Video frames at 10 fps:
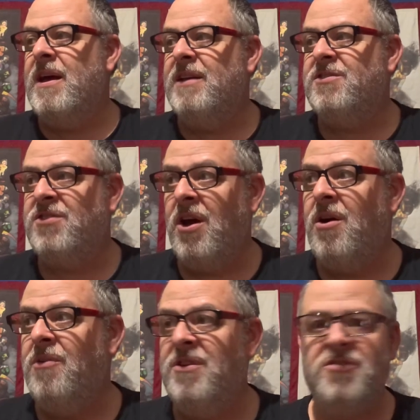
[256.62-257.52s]

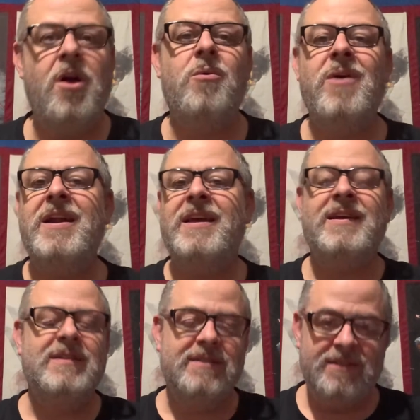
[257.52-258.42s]
So there's
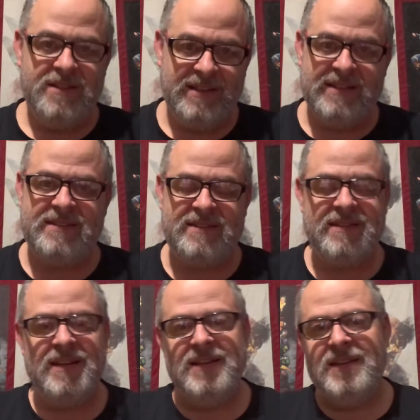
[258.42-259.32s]
already this.
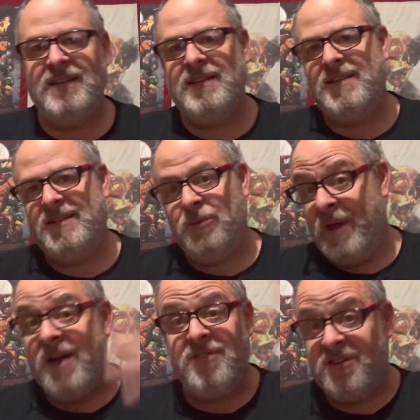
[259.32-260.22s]
We
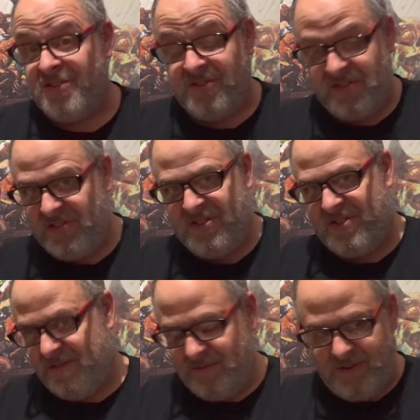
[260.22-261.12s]
have
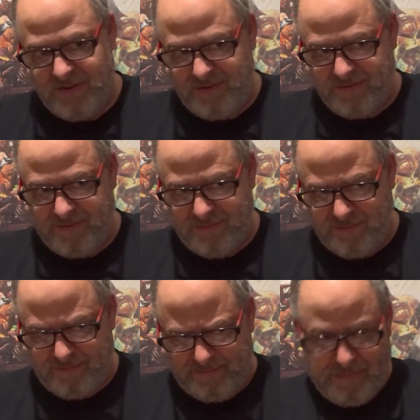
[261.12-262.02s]
this
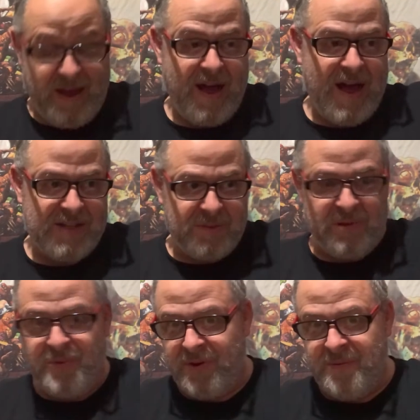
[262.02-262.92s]

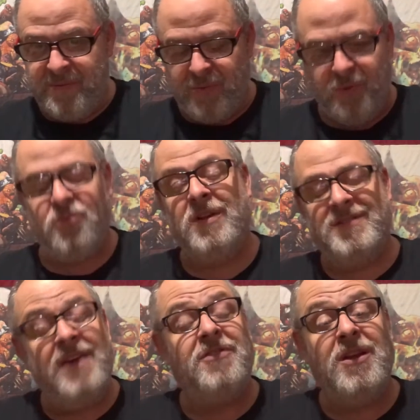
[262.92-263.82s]
possibly one of the, or well,
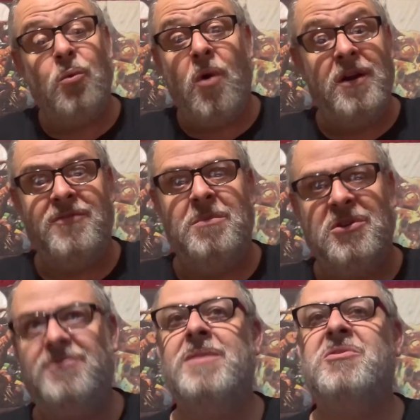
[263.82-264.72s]
definitely one of the
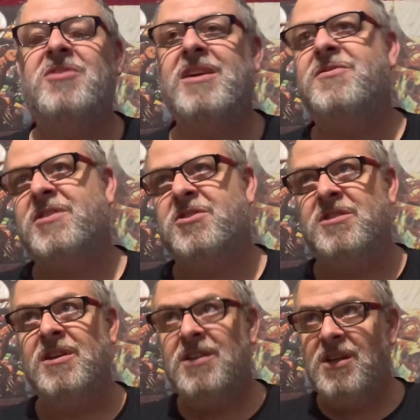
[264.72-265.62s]
most famous science
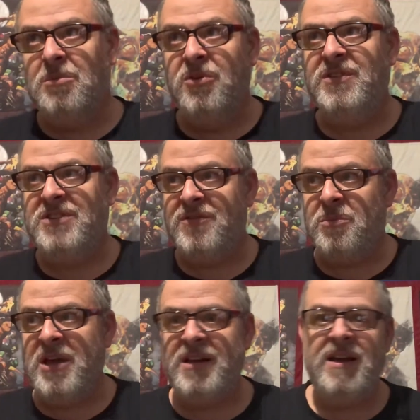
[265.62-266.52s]
fiction movies ever
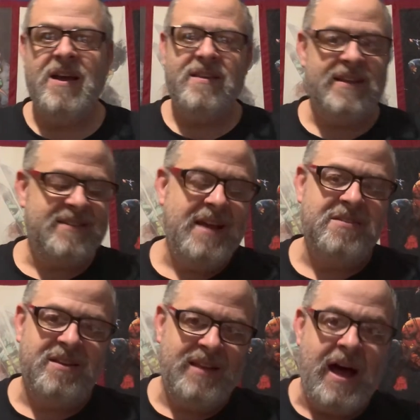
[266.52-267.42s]
made that takes
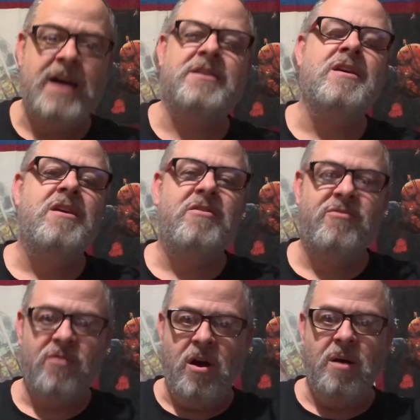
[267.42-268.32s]
a lot
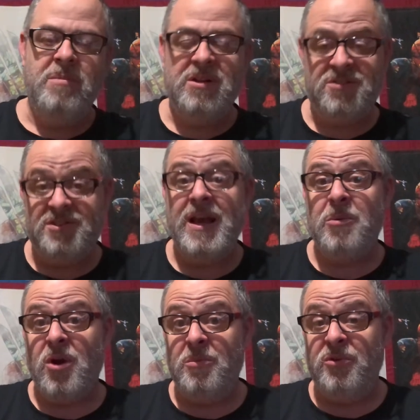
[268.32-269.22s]
from a
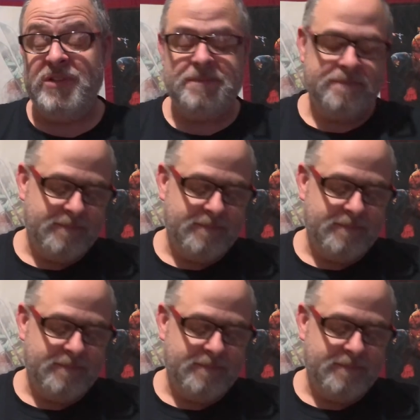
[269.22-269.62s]
samurai movie.